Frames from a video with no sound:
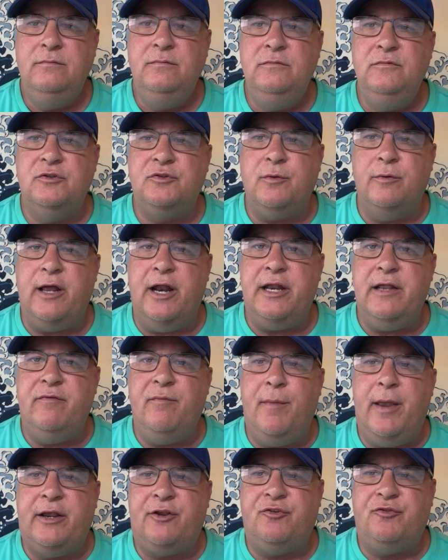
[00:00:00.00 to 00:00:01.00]
so I'm going to even
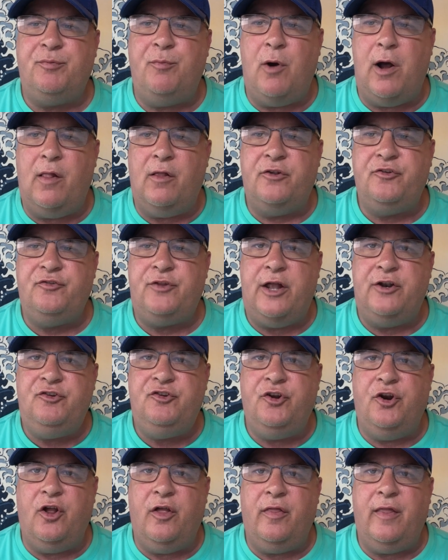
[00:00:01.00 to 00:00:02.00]
make a small
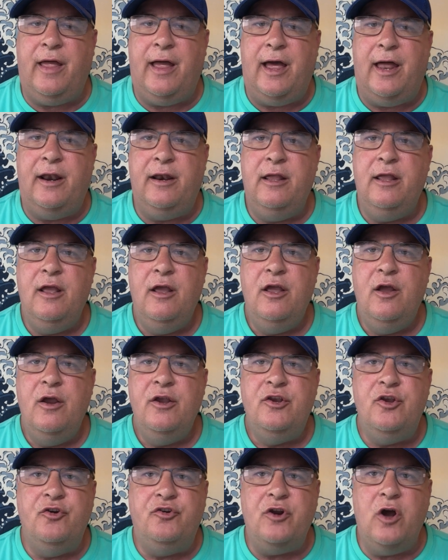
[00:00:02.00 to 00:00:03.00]
extension on that.
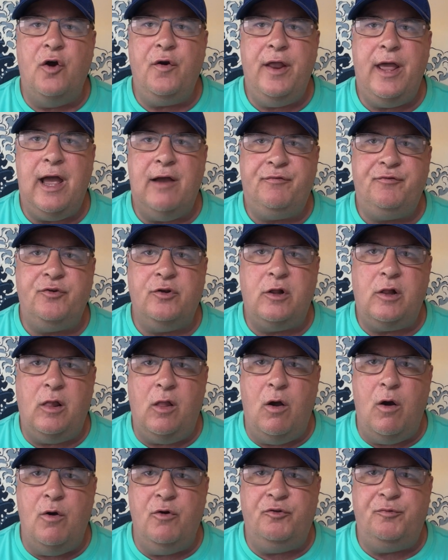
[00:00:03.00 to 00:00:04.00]
You don't have to
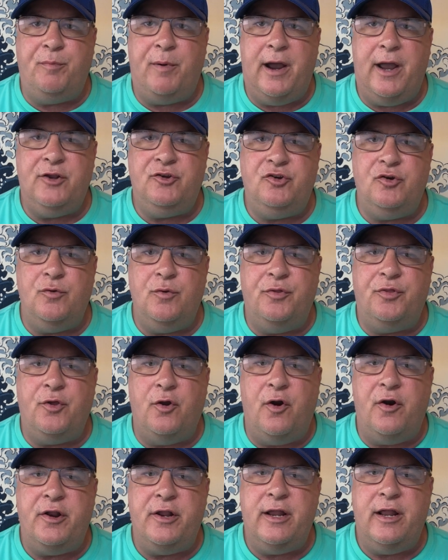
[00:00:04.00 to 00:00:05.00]
close by June
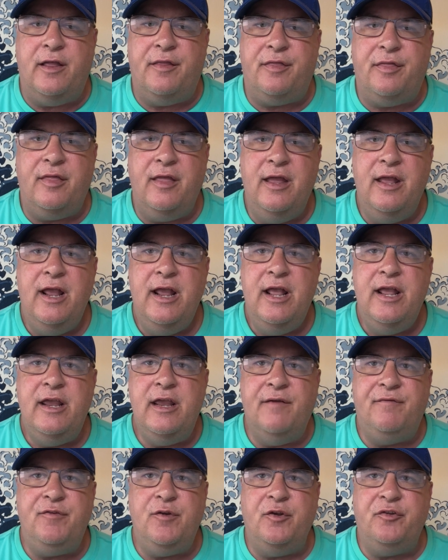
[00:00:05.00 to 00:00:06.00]
30th.
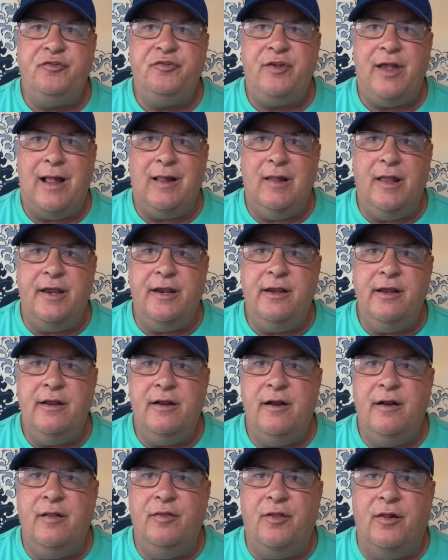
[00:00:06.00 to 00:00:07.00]
If you're selling,
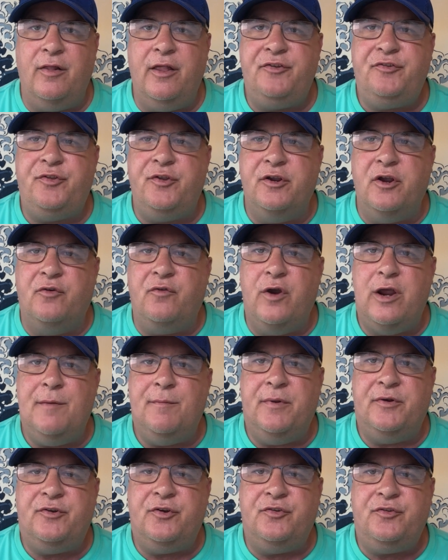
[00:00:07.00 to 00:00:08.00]
the listing
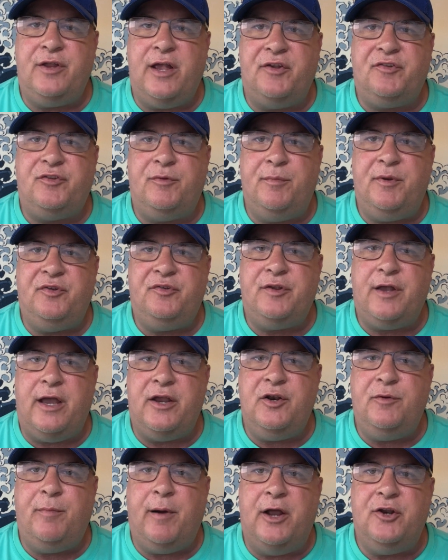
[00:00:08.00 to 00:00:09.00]
agreement just has to be
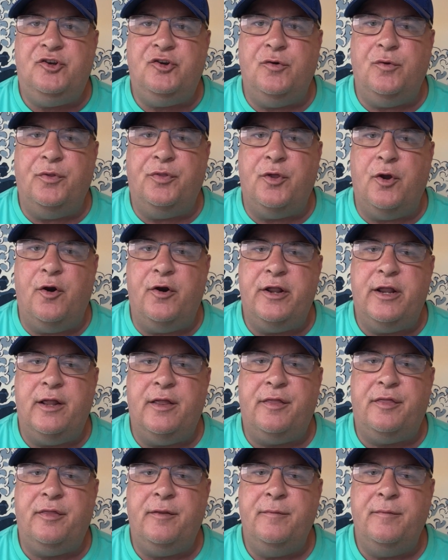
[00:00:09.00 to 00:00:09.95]
signed by June 30th.